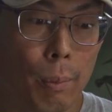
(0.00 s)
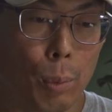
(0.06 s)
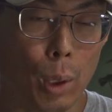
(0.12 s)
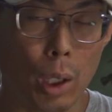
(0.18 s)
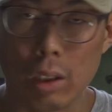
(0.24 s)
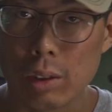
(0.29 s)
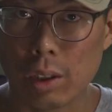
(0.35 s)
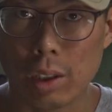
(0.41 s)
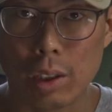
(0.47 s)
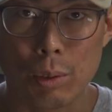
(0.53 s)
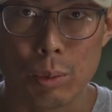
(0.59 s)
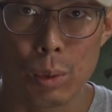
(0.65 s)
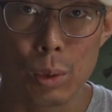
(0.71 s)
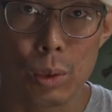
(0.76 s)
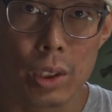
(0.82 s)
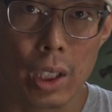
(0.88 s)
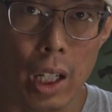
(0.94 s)
but also had the
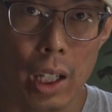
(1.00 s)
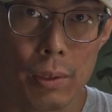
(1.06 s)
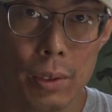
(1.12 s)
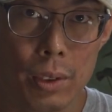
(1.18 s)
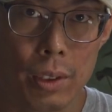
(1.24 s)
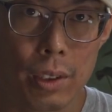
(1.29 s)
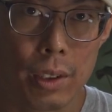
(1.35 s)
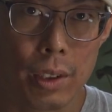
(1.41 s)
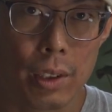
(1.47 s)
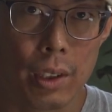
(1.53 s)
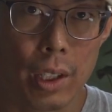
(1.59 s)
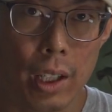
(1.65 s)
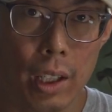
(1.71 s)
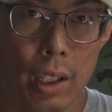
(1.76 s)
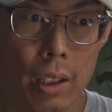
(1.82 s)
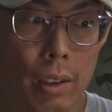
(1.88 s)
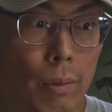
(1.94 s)
root tabs
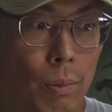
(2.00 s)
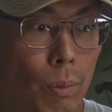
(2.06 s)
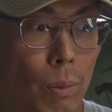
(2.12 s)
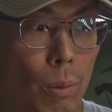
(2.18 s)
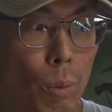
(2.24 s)
there,